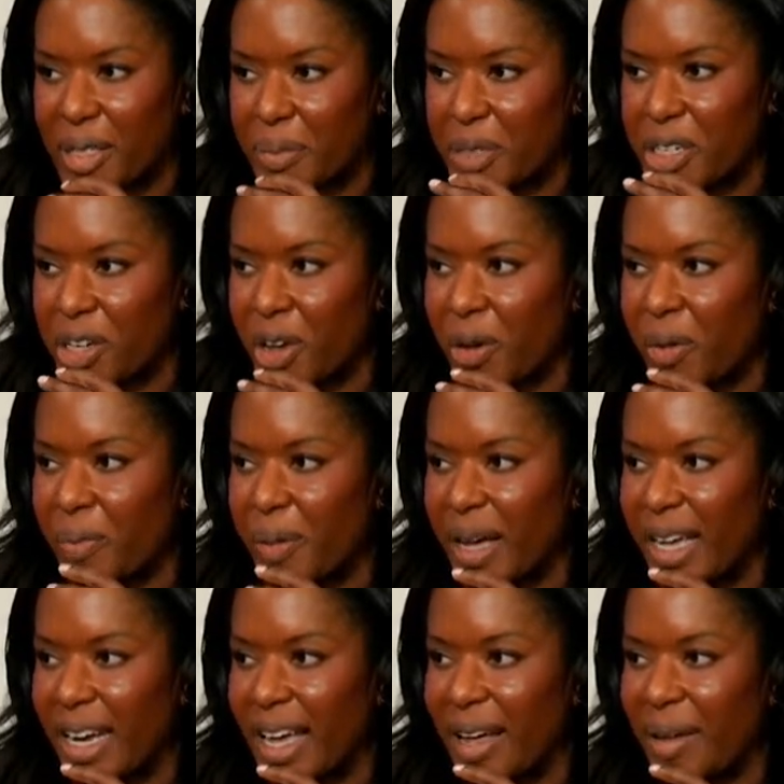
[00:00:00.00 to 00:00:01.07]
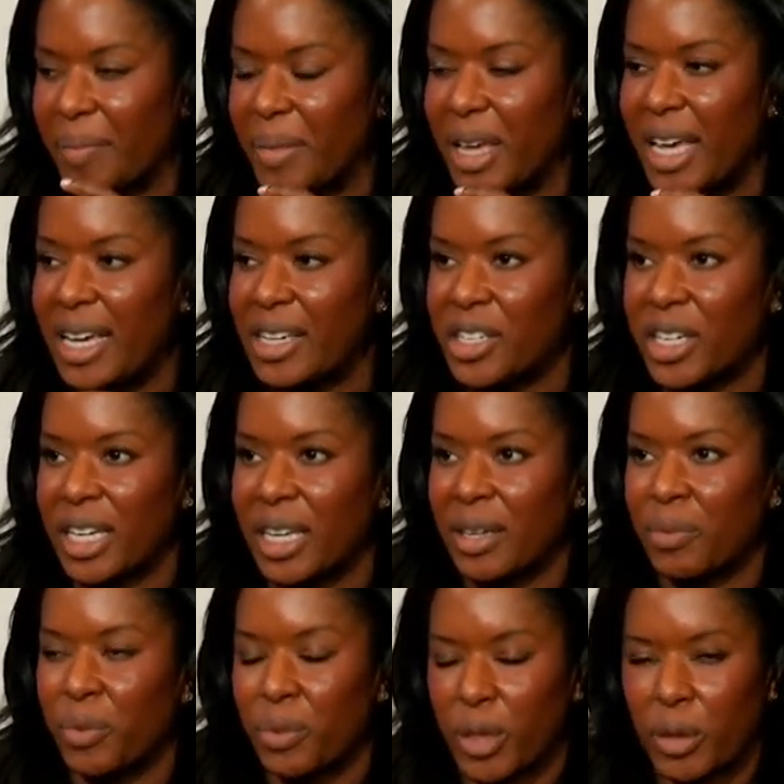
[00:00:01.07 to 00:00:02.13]
Cosby Show, but
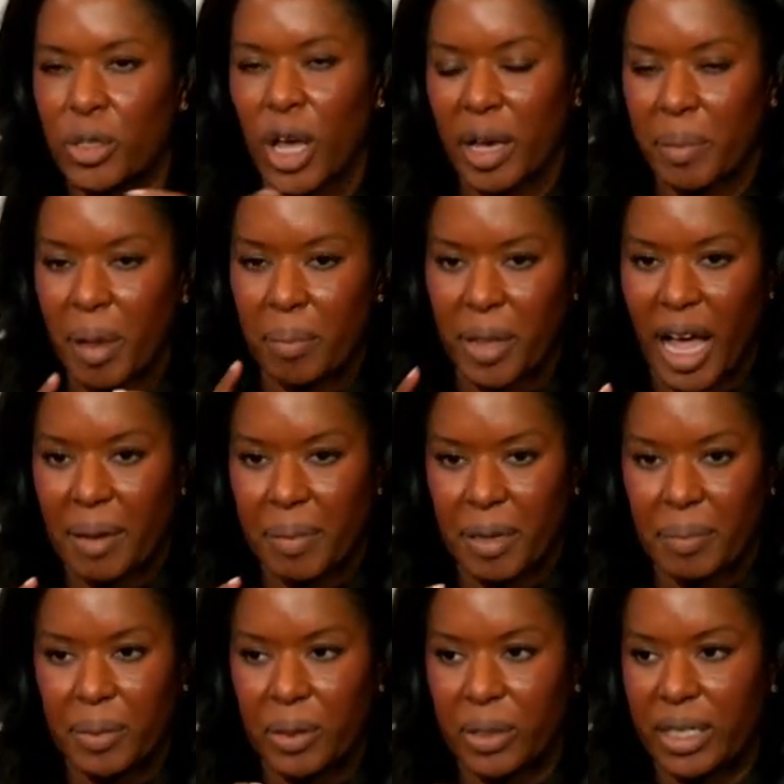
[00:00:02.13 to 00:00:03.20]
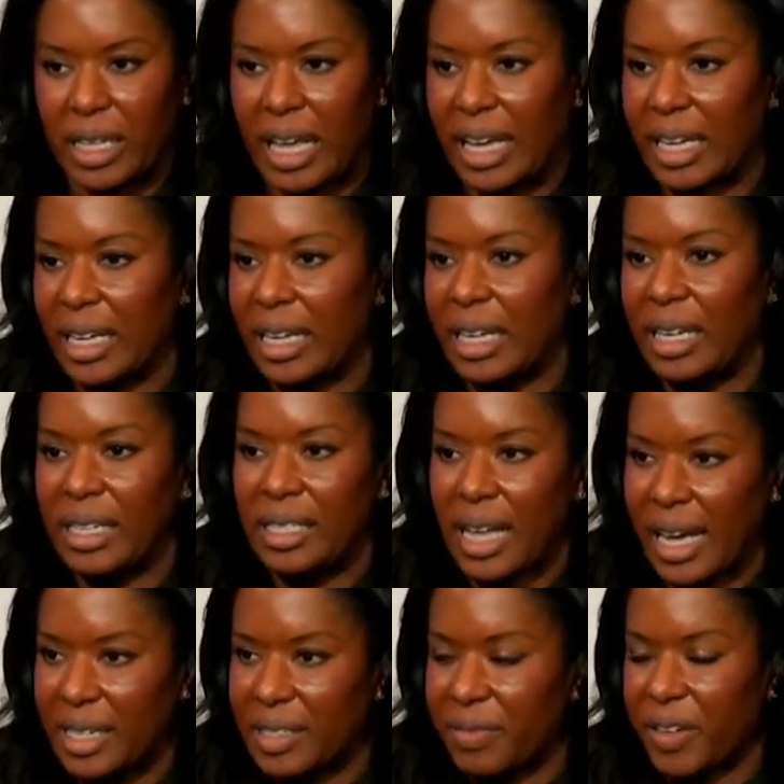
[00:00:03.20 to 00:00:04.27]
they were talking about black people and like
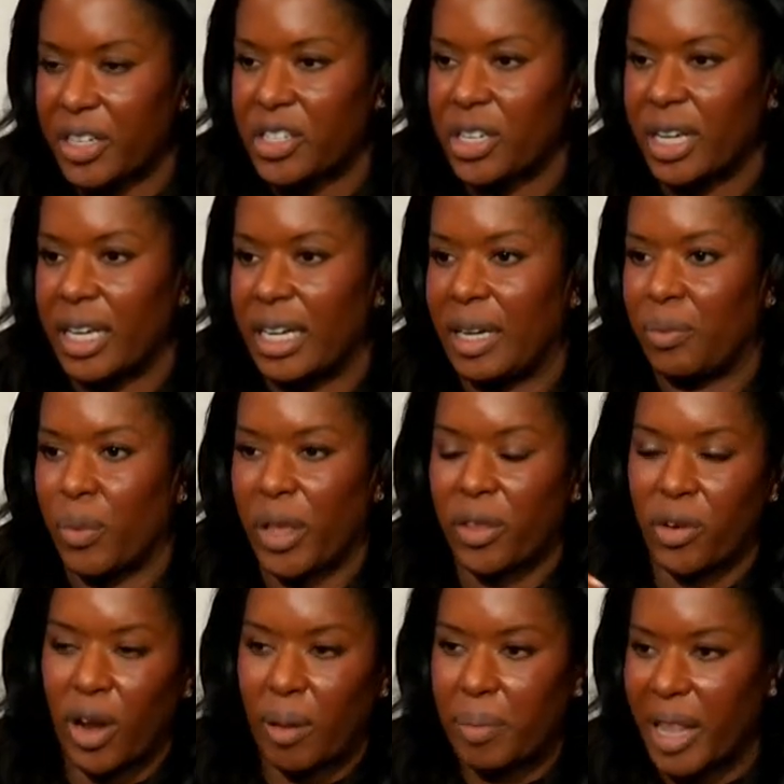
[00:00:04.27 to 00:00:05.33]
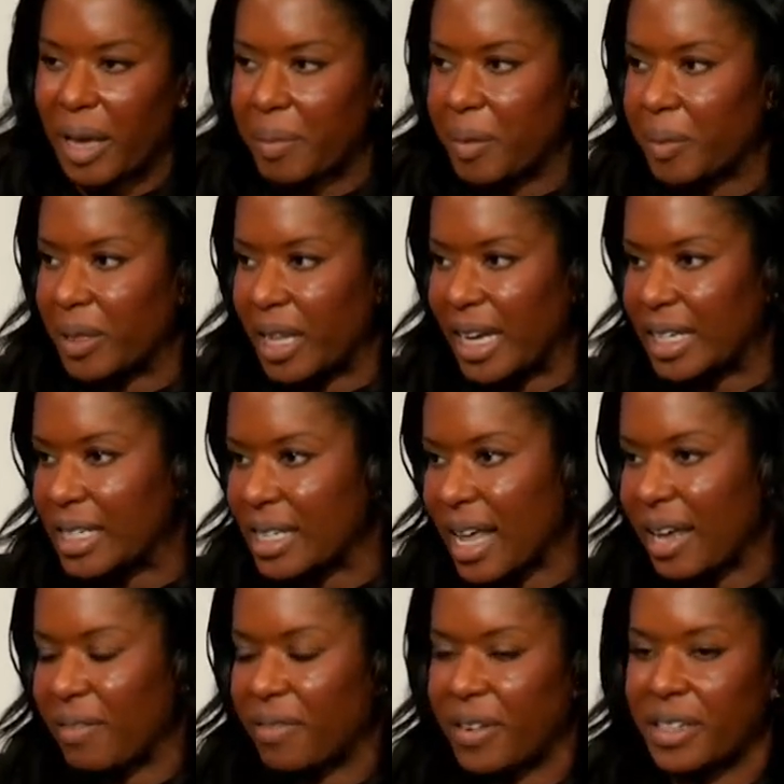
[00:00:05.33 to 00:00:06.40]
science fiction and whether or not black people liked
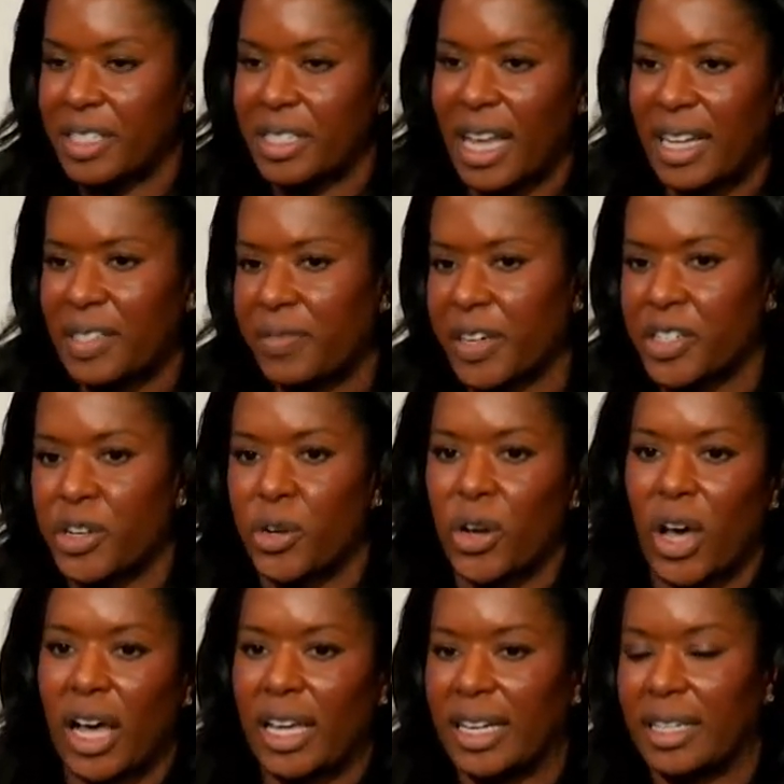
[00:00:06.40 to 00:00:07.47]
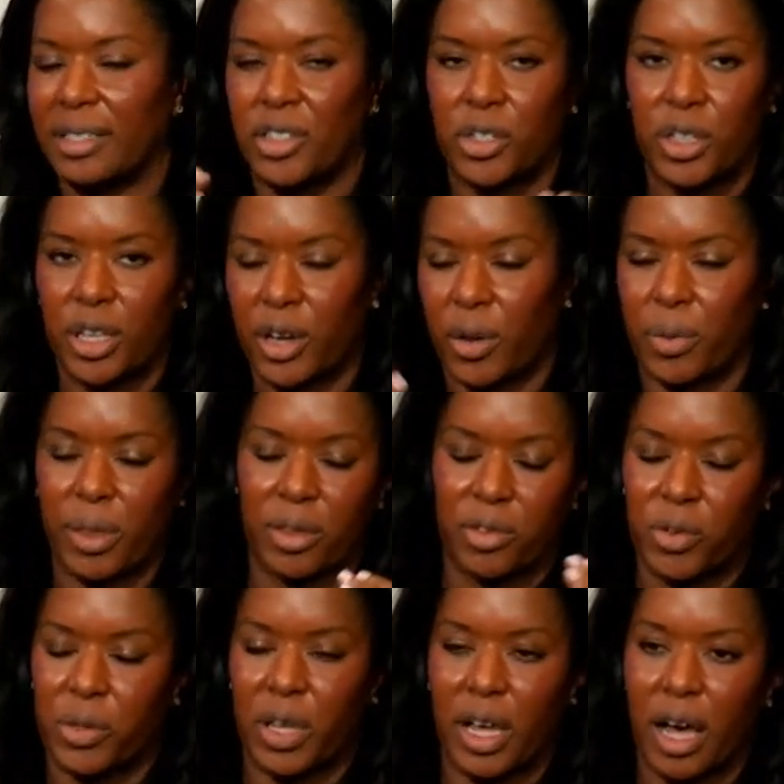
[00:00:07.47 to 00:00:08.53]
science fiction or not, and you know,
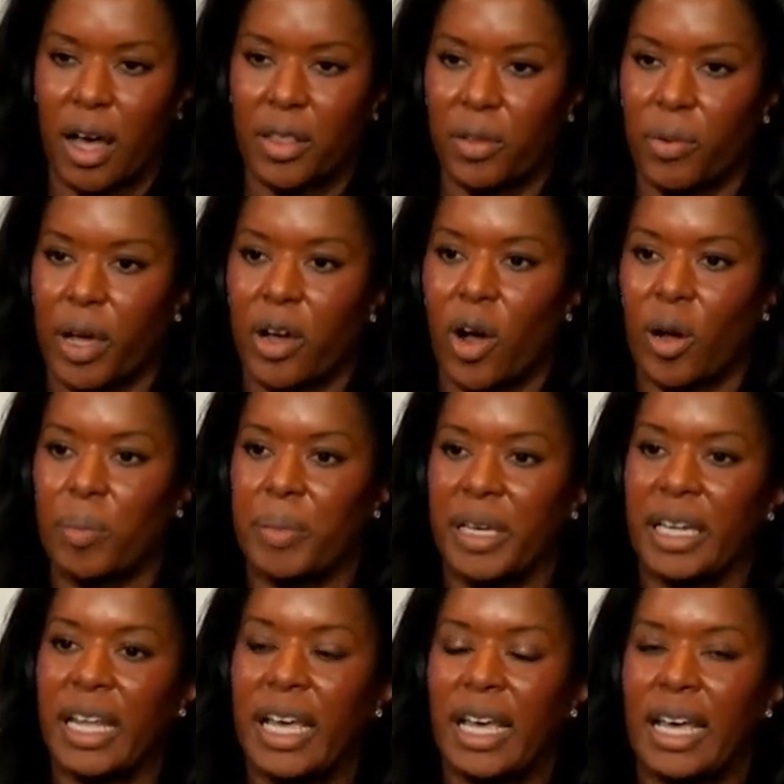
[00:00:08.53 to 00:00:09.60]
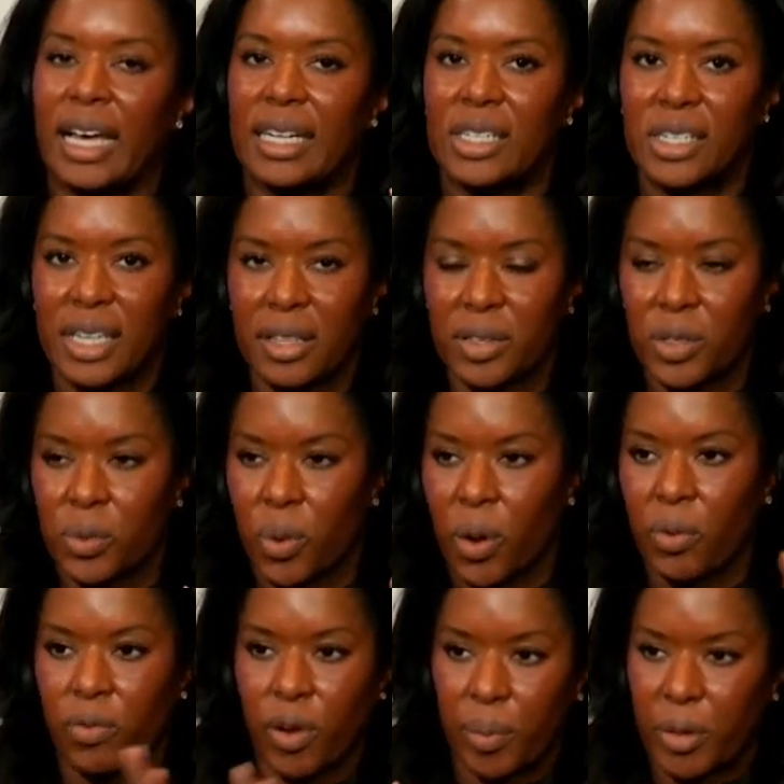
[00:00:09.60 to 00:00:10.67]
she was on the red carpet, and she said this
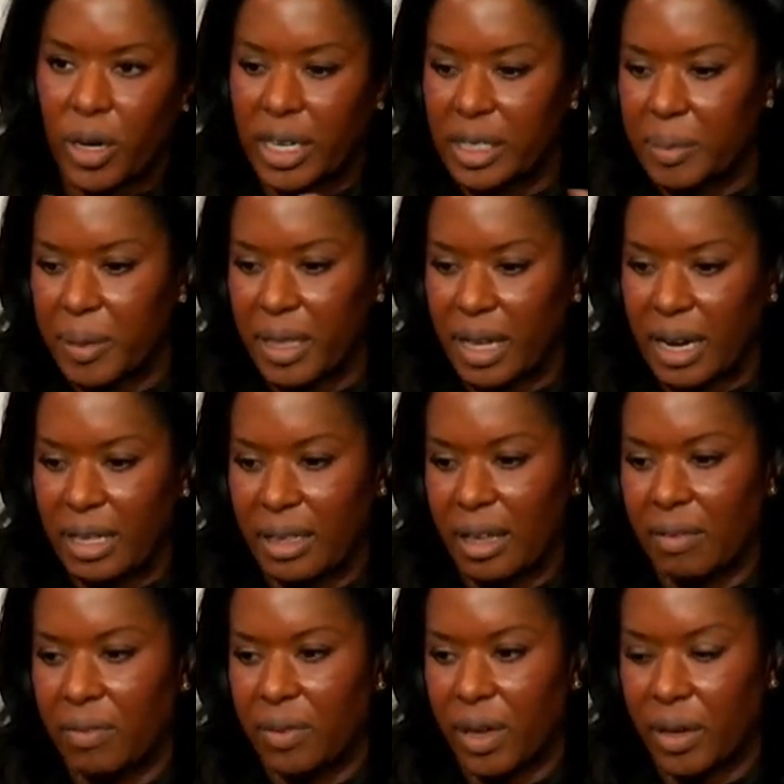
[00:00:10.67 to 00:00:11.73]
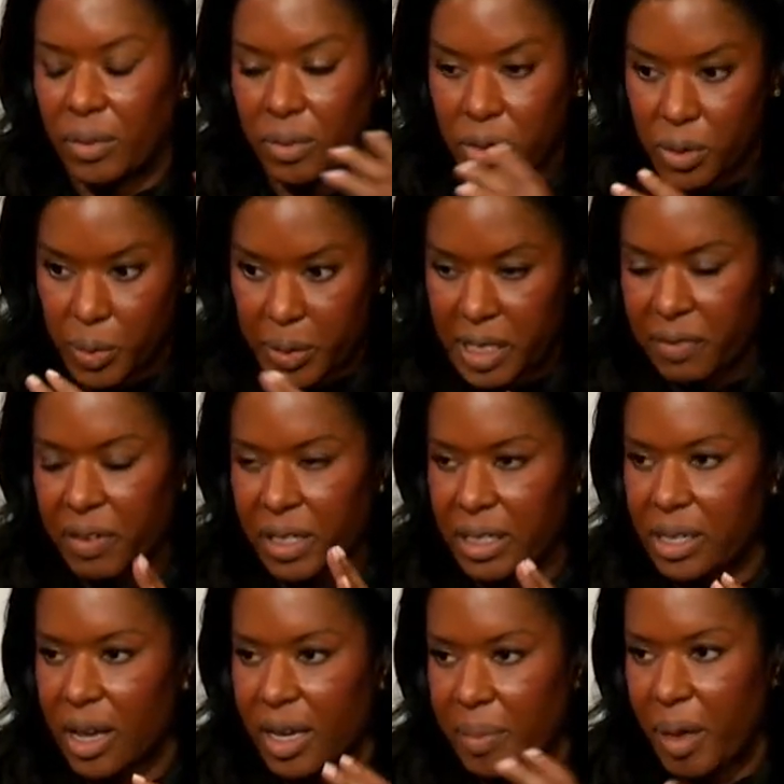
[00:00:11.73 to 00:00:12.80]
quote from her husband that I love, specifically
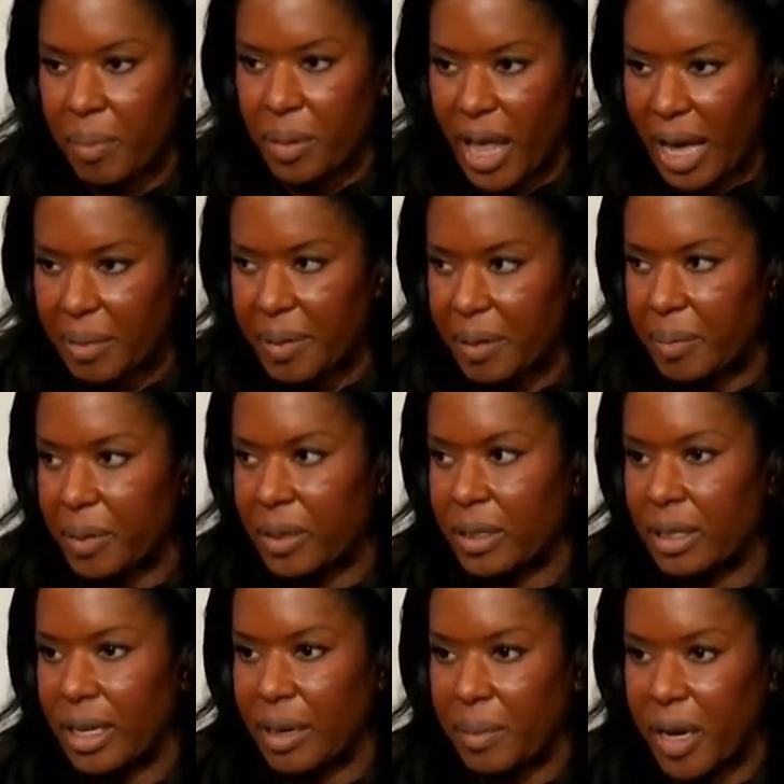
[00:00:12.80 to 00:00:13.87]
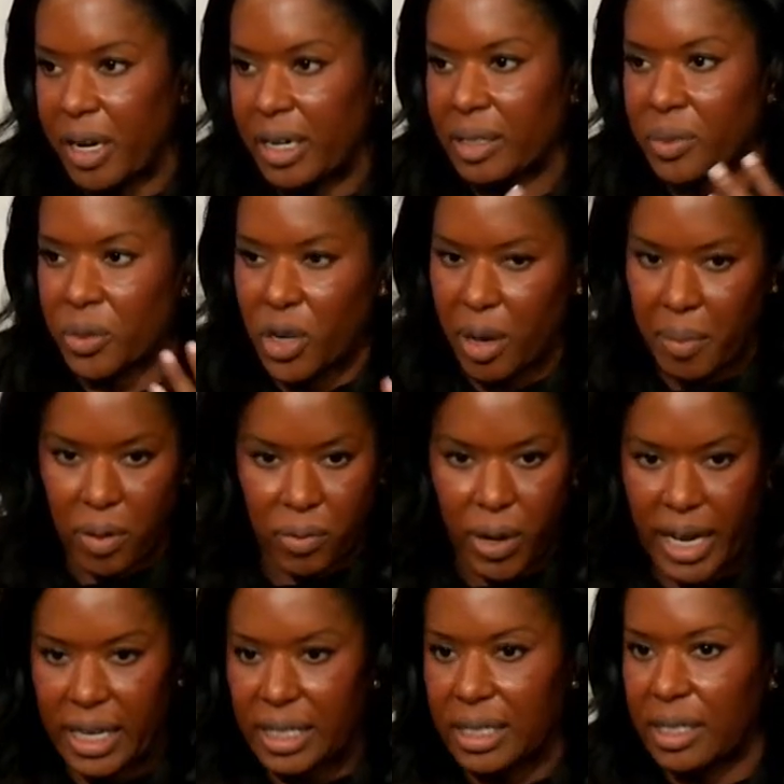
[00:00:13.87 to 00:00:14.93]
talking about black people in America, so we're talking about
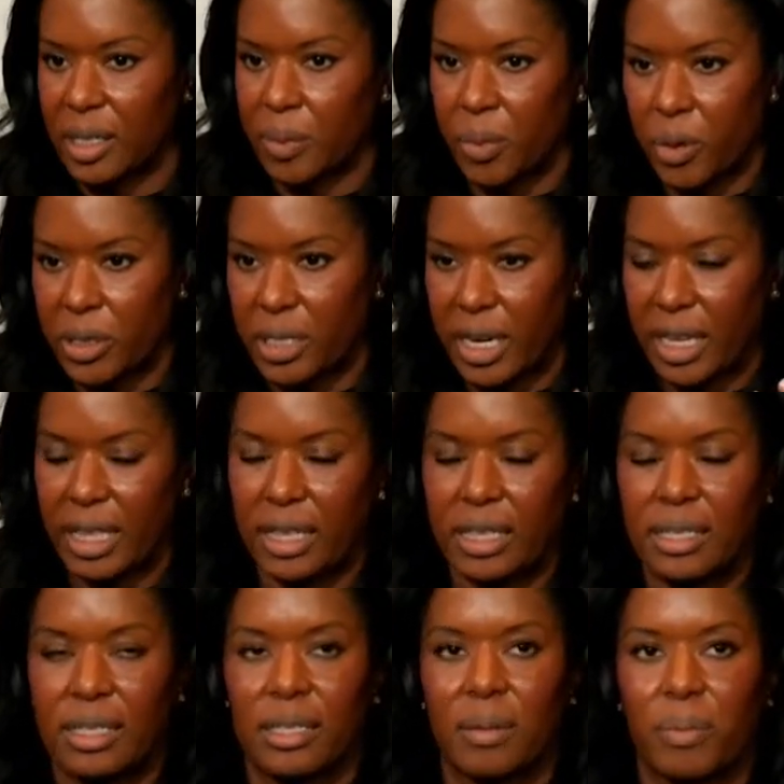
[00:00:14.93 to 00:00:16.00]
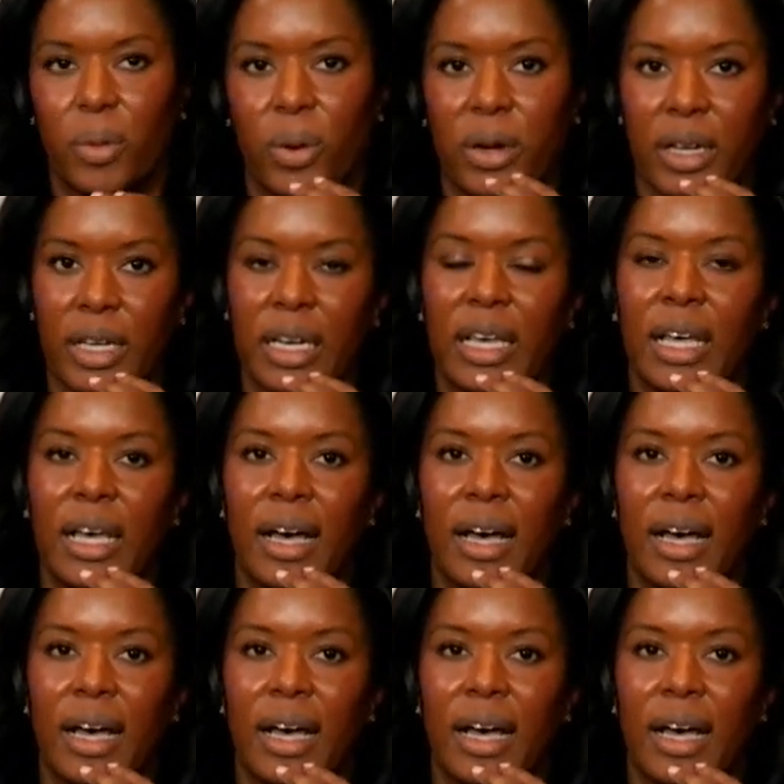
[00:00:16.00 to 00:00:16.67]
race and sports, and I think this is important.